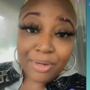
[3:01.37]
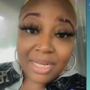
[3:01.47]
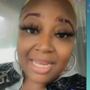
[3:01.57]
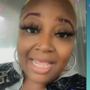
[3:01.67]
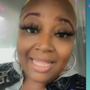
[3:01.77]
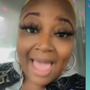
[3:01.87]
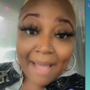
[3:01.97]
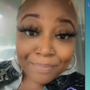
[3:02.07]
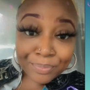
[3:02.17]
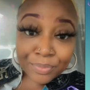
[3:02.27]
in their
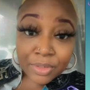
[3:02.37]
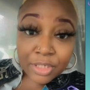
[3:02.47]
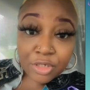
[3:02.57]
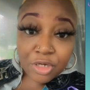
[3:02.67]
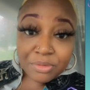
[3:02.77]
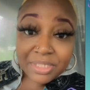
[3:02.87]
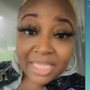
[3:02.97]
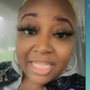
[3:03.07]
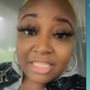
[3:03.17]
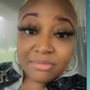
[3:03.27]
lap. You know what I'm
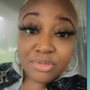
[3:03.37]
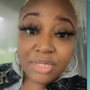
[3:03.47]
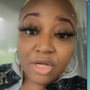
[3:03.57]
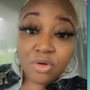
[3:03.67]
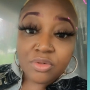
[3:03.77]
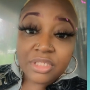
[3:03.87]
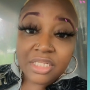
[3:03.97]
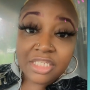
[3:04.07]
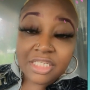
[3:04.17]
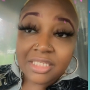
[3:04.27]
saying? Let them do their own
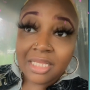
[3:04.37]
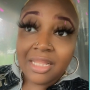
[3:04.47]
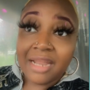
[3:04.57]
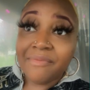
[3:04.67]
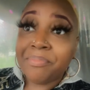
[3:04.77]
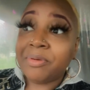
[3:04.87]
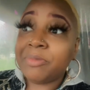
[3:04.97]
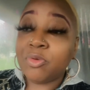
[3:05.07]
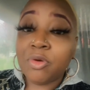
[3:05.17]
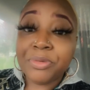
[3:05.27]
diligence. A lot of
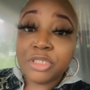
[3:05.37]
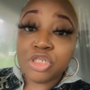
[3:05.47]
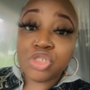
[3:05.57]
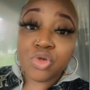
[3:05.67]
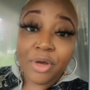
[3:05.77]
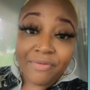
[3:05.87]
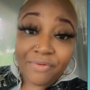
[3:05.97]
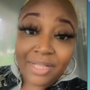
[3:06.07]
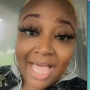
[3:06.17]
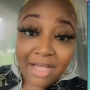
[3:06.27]
people will be destroyed
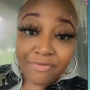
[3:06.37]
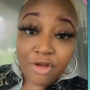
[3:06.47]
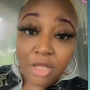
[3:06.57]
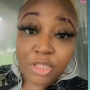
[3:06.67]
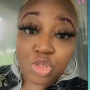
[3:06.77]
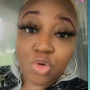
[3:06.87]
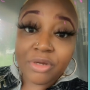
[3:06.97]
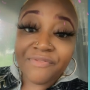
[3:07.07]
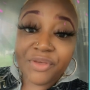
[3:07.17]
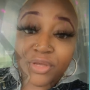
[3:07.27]
for lack of knowledge
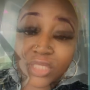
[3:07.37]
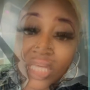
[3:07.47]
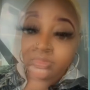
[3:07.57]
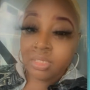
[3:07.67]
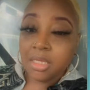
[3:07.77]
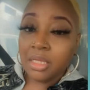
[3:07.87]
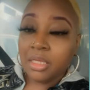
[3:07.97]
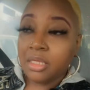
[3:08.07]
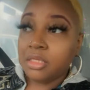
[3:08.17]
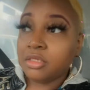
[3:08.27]
or failure to implement.
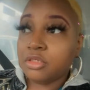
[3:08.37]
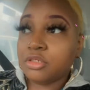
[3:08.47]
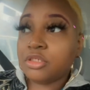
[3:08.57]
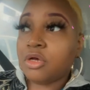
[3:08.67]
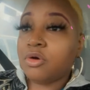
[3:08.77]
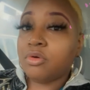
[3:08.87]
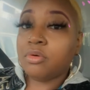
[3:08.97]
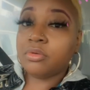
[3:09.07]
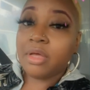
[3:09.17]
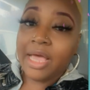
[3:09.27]

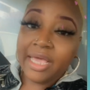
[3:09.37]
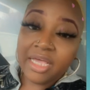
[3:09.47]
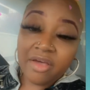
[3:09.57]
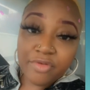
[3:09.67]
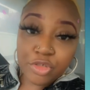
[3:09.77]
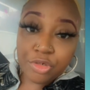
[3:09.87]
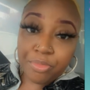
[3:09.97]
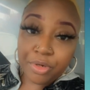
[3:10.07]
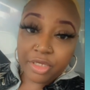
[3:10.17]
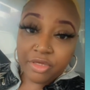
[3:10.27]
So I encourage you to
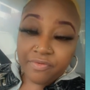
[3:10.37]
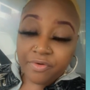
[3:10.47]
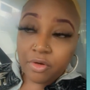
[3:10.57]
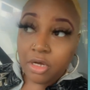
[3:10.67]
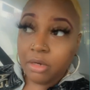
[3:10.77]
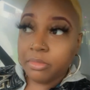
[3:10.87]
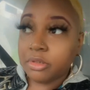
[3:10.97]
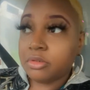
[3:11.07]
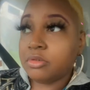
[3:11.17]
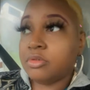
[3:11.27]
put on your full
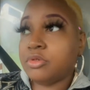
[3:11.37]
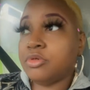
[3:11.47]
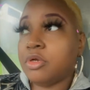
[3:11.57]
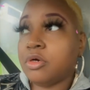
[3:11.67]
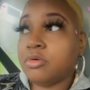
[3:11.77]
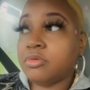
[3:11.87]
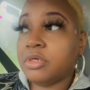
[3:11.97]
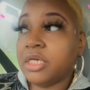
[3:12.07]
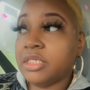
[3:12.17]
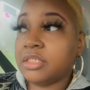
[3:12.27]
armor. You know,
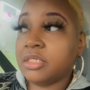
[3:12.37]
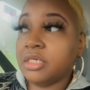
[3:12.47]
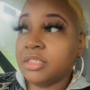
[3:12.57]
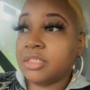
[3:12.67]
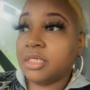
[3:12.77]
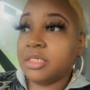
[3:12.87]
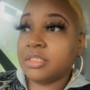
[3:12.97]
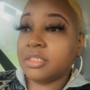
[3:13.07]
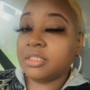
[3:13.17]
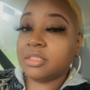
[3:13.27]
it's
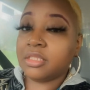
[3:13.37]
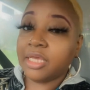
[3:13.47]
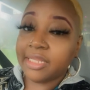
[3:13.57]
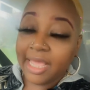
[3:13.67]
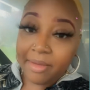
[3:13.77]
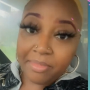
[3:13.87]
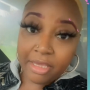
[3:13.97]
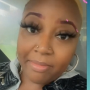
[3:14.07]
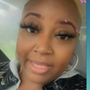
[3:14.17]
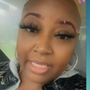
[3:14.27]
a thing that
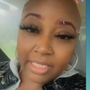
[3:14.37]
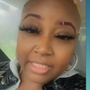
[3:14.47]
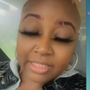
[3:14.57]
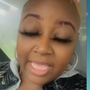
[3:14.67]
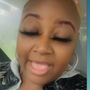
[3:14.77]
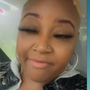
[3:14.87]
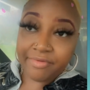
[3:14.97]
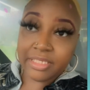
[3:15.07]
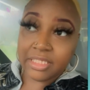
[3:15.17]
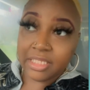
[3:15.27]
me and my kids have
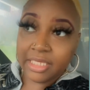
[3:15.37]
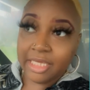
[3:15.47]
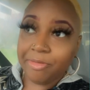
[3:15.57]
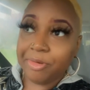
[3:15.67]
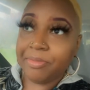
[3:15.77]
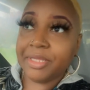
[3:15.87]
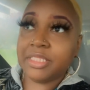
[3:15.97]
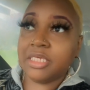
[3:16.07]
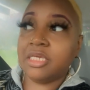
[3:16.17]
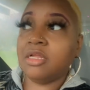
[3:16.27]
recently
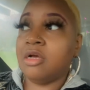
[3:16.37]
implemented